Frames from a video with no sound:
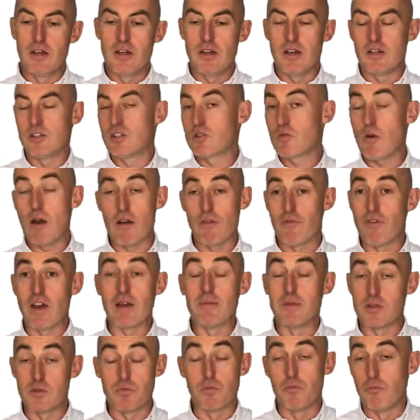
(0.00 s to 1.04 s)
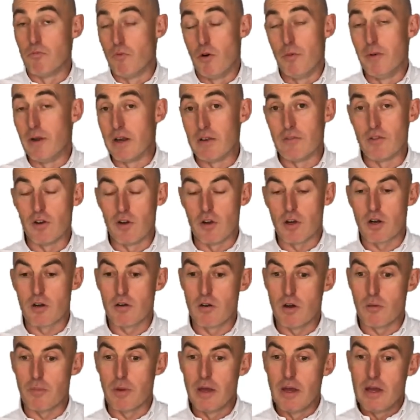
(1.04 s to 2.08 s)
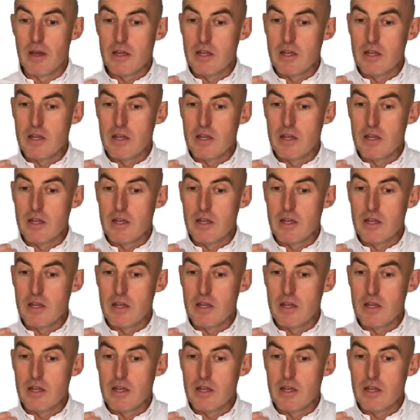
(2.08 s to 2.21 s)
and she's quite a famous woman if you look her up,